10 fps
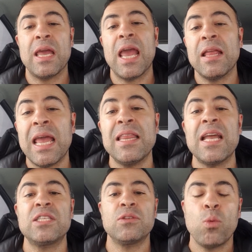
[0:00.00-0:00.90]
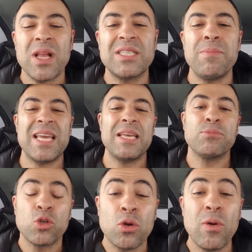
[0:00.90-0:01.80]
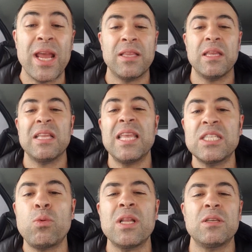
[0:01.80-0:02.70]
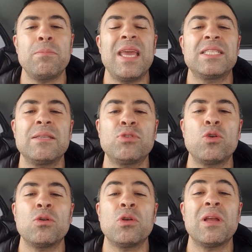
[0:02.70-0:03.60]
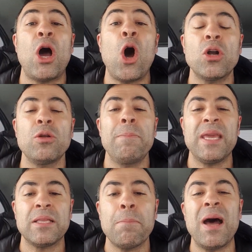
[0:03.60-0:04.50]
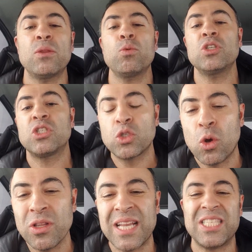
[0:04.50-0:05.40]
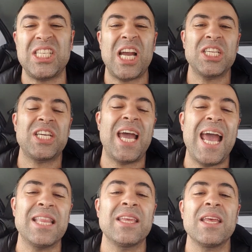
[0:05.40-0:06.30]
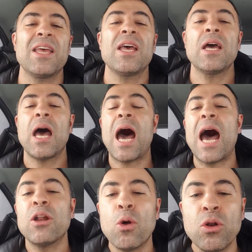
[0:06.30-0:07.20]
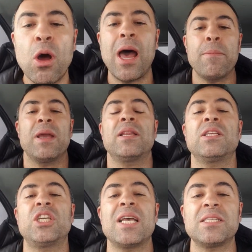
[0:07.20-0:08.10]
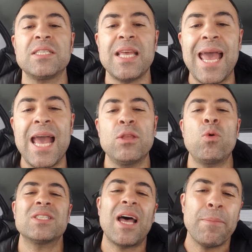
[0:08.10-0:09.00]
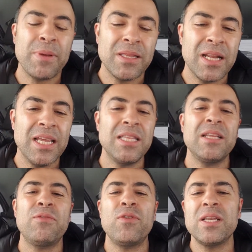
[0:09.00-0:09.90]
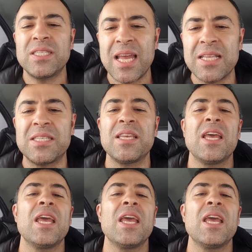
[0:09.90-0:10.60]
And that's what makes him so great. That's what makes him so hard to beat. But we saw that Sasha had, I don't know how many chances he had. He was up in the lead in 3 sets.